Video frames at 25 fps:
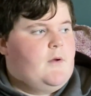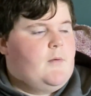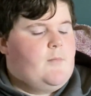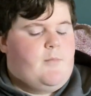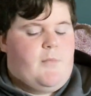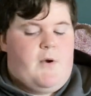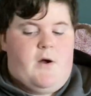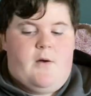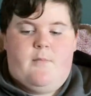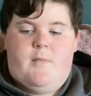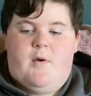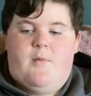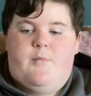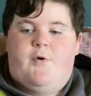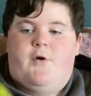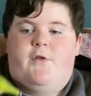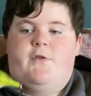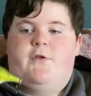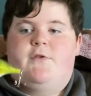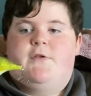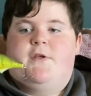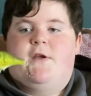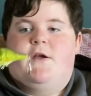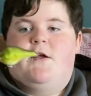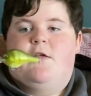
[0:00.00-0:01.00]
but my
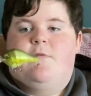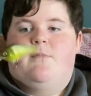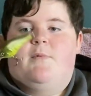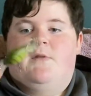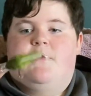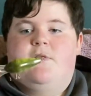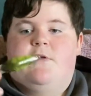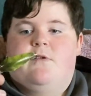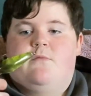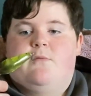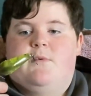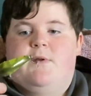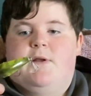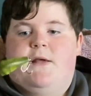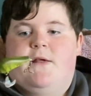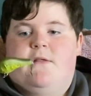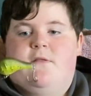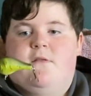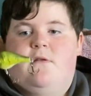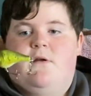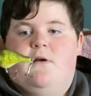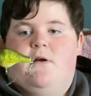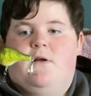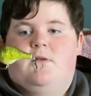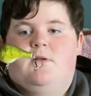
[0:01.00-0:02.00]
brother's has, but this one has
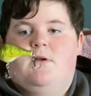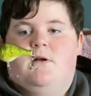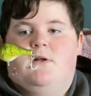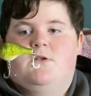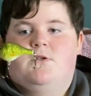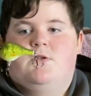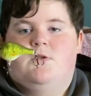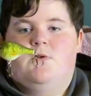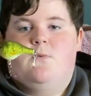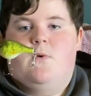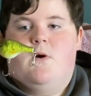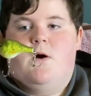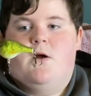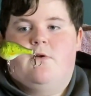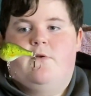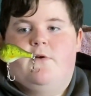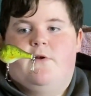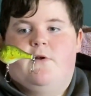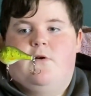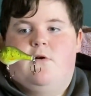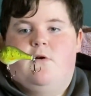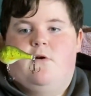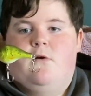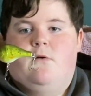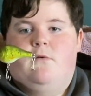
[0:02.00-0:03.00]
not touched the water at
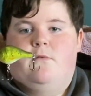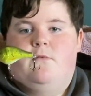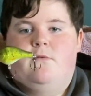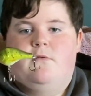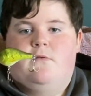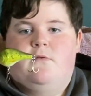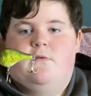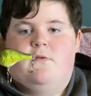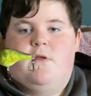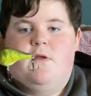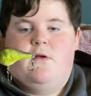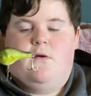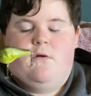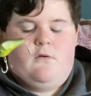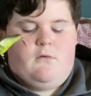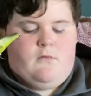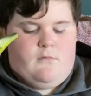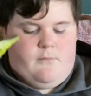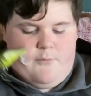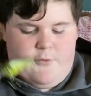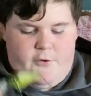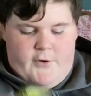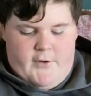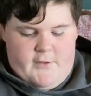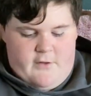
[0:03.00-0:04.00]
all. Still
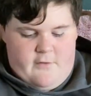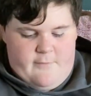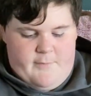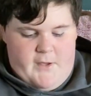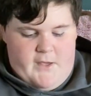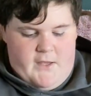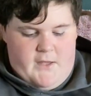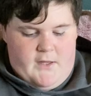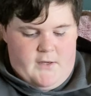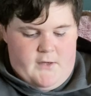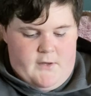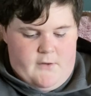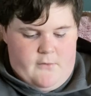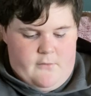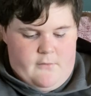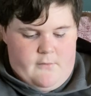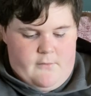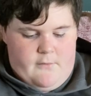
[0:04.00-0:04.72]
brand spanking new.